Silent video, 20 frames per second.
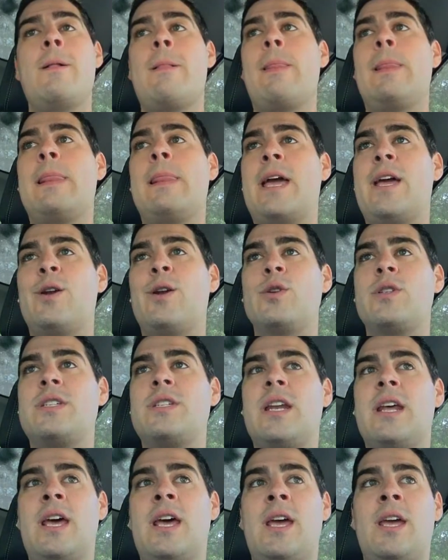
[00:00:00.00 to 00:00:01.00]
later
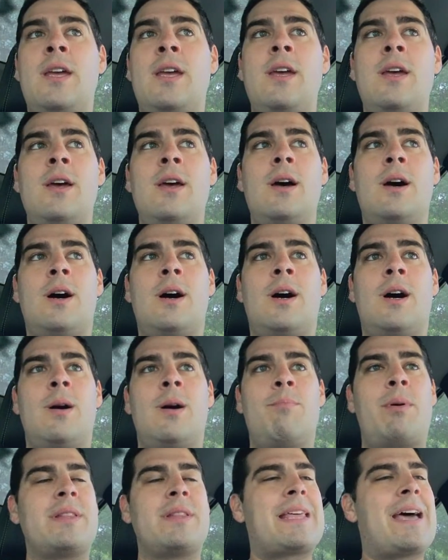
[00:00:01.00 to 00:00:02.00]
today.
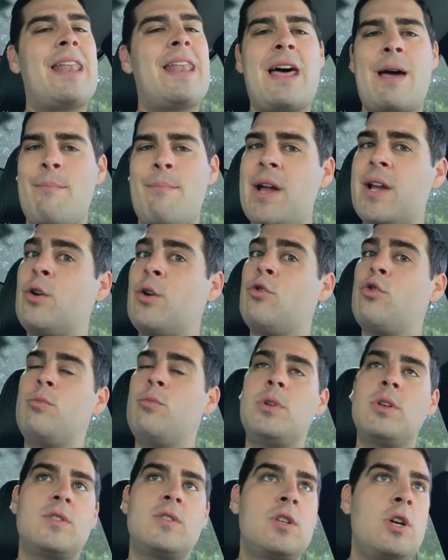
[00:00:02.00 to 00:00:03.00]
But that linebacker group
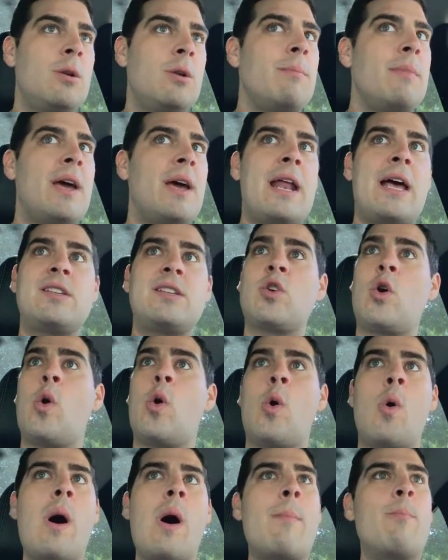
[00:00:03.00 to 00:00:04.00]
looks good, man. As a
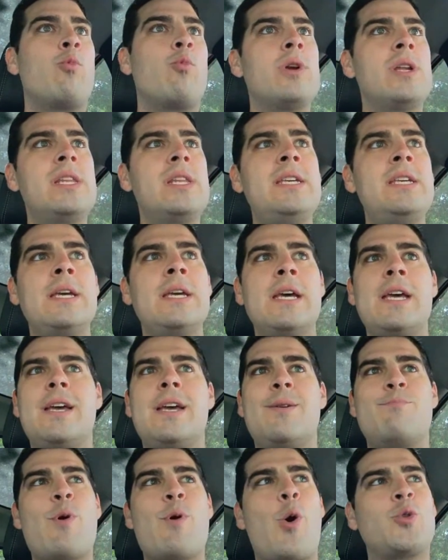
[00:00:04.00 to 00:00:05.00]
whole, I'm really
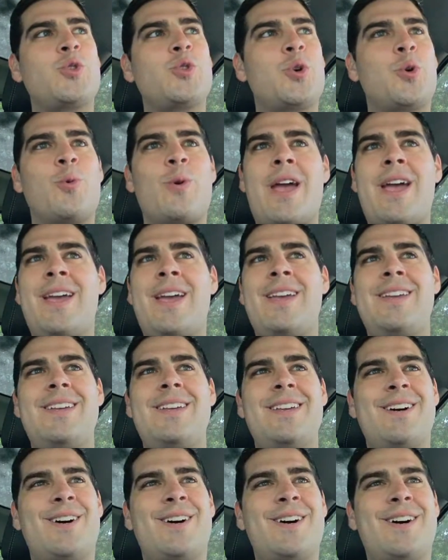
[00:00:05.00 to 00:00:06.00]
Mo
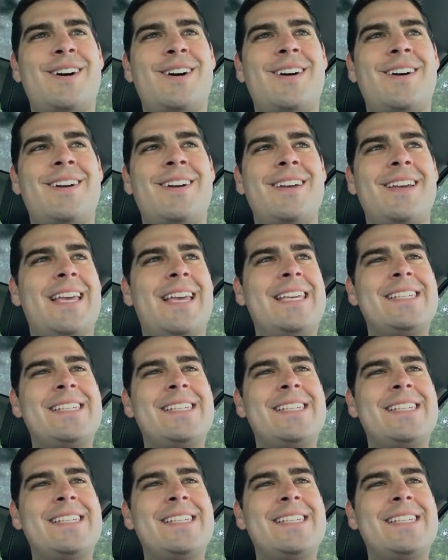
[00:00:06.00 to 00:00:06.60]
Toure.